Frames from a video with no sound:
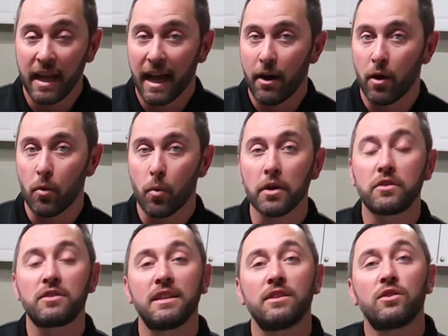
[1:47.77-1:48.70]
How it
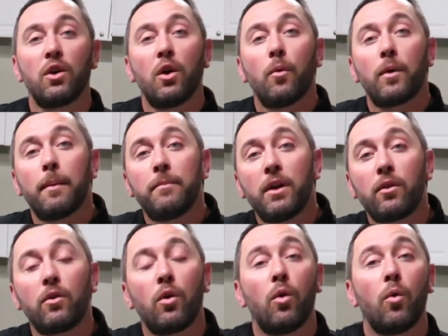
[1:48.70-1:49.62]
works is when I'm
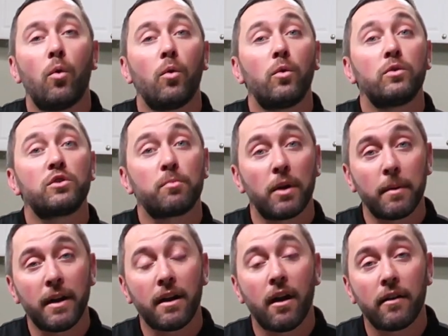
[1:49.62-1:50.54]
done
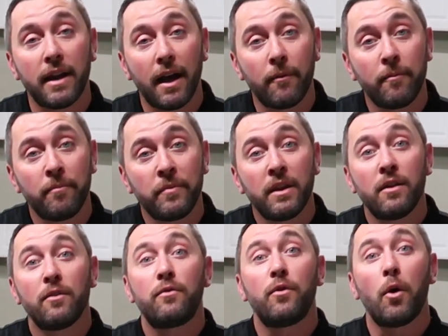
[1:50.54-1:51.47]
spraying my car down,
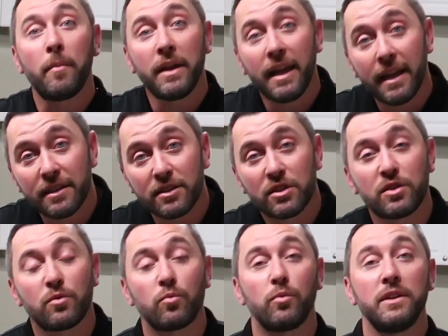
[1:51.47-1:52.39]
foaming
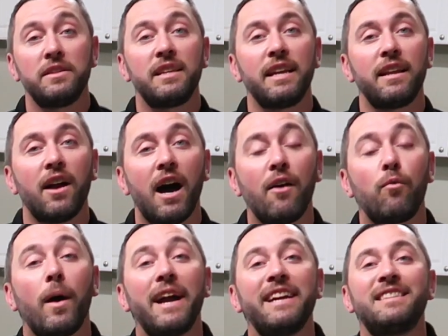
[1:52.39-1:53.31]
it, rinsing it
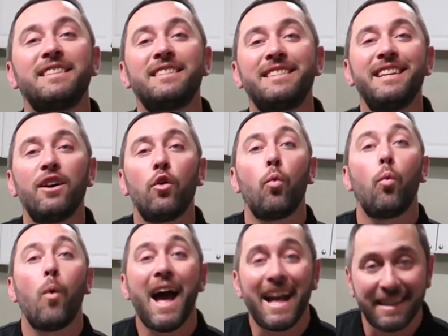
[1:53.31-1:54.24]
off while it's still
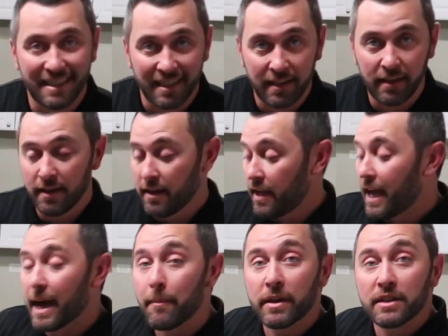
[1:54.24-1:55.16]
wet,
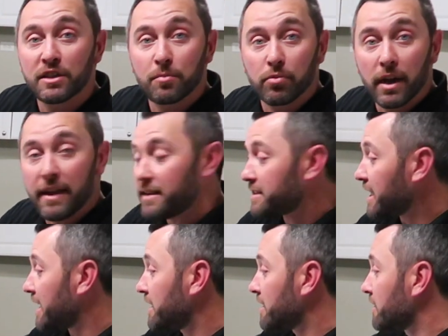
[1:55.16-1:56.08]
I'm gonna spray this
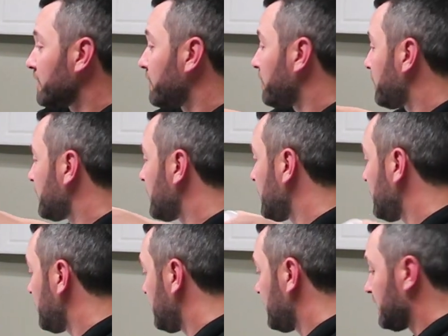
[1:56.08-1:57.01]
on here.
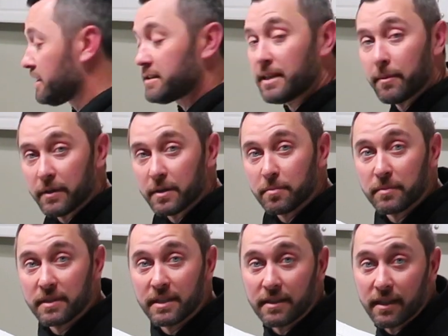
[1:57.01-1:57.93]
See,
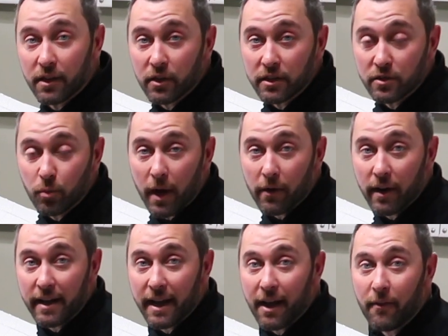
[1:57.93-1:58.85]
the hood's wet
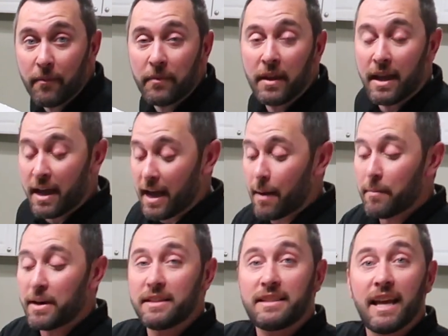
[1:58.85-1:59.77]
right now. I'm
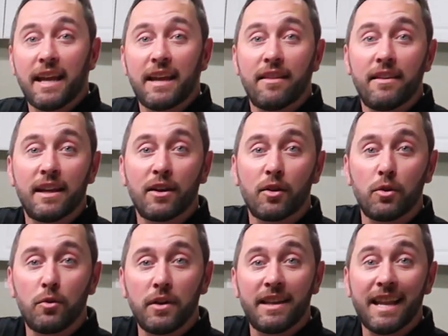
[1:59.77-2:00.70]
gonna take the
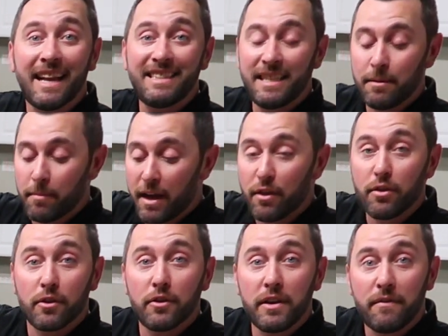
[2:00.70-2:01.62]
included 19 by
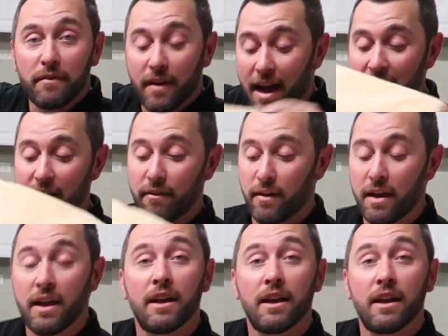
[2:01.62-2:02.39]
35